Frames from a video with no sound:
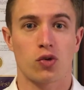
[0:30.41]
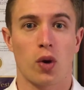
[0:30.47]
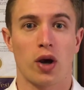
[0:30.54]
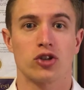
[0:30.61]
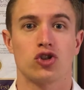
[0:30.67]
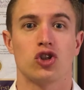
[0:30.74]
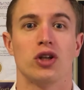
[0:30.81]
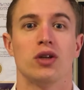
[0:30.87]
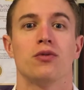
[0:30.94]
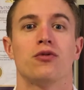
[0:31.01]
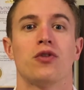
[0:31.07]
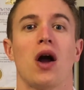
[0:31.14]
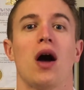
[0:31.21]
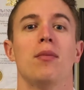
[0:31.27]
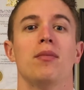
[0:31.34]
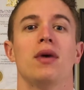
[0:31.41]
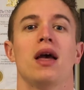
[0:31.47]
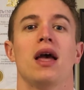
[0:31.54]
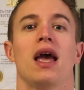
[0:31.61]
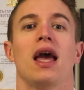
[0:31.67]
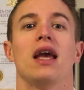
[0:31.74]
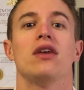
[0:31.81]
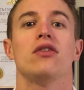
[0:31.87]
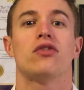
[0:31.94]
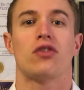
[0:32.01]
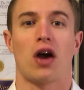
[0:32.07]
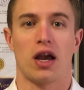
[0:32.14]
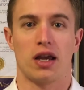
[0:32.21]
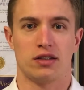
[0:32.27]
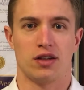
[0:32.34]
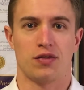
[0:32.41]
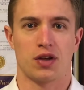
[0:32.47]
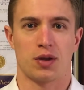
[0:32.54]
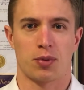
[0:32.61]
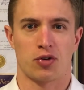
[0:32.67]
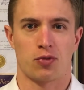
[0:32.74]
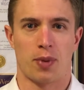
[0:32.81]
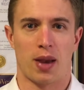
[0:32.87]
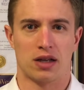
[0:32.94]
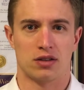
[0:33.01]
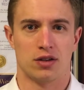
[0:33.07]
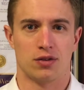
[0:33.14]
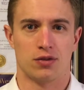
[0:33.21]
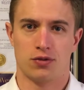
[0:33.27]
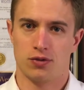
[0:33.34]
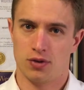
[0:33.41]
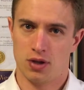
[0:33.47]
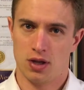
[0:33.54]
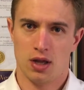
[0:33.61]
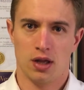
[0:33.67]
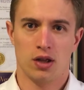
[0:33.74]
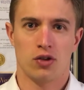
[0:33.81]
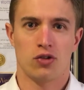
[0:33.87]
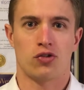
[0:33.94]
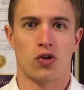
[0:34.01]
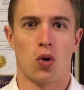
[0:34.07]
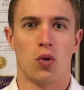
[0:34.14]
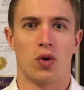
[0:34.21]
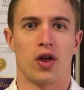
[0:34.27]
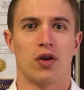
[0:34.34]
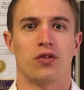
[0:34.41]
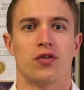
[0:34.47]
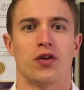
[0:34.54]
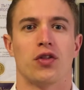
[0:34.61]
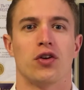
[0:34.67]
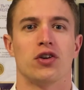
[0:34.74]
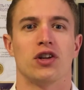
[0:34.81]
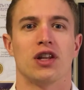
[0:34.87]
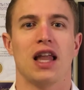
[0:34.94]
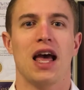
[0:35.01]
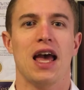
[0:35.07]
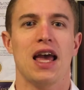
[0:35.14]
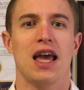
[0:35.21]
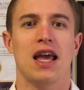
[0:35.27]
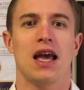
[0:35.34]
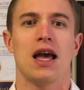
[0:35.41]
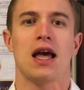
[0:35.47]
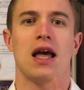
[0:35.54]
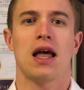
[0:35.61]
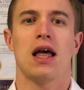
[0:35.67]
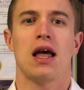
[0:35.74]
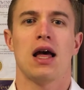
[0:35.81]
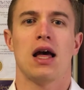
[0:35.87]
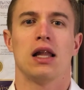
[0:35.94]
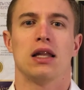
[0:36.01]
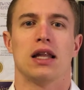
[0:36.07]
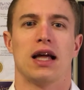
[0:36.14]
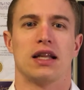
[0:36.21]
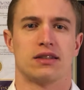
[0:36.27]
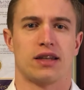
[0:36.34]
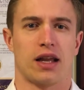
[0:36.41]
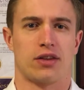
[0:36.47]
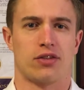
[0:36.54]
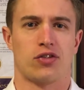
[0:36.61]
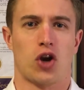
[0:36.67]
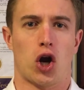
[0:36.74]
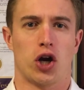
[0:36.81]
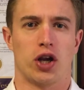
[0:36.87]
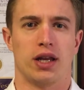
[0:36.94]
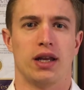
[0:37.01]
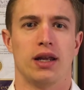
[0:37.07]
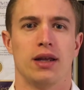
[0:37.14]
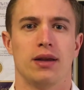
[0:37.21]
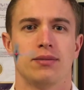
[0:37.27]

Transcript: this question from a scientific perspective. So without further delay, let's get started.